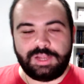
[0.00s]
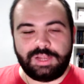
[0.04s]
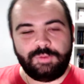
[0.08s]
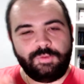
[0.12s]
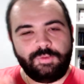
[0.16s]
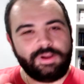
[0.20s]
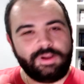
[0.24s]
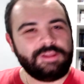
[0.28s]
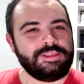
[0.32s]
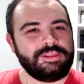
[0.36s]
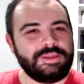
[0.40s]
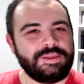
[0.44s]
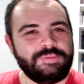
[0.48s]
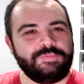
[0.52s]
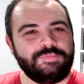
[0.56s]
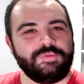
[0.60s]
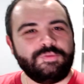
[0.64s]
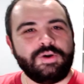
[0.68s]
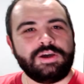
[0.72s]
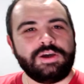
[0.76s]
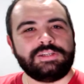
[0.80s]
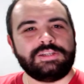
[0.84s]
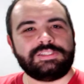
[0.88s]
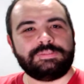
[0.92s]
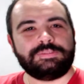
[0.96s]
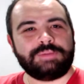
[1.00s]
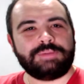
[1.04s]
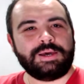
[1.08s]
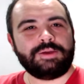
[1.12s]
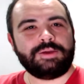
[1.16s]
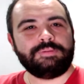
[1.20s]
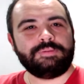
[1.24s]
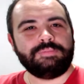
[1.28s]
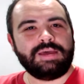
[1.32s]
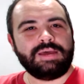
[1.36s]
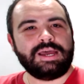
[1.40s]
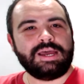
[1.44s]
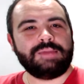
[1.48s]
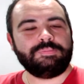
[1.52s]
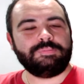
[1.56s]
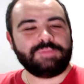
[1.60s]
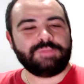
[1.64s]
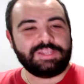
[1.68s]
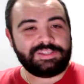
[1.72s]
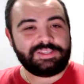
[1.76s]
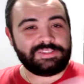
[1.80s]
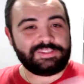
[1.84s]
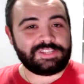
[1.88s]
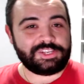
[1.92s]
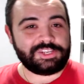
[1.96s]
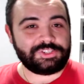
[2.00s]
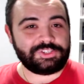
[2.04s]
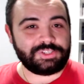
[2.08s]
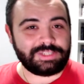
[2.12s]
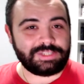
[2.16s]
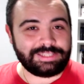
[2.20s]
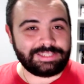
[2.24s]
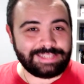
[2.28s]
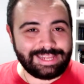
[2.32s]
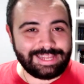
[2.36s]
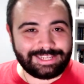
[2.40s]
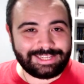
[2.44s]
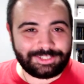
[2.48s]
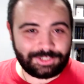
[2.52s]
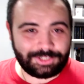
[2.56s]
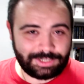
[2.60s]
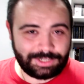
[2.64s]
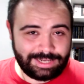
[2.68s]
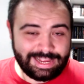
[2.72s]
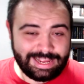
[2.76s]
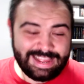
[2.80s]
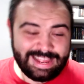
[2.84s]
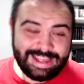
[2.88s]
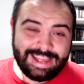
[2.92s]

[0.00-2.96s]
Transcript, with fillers: and one of them was about my PlayStation collection.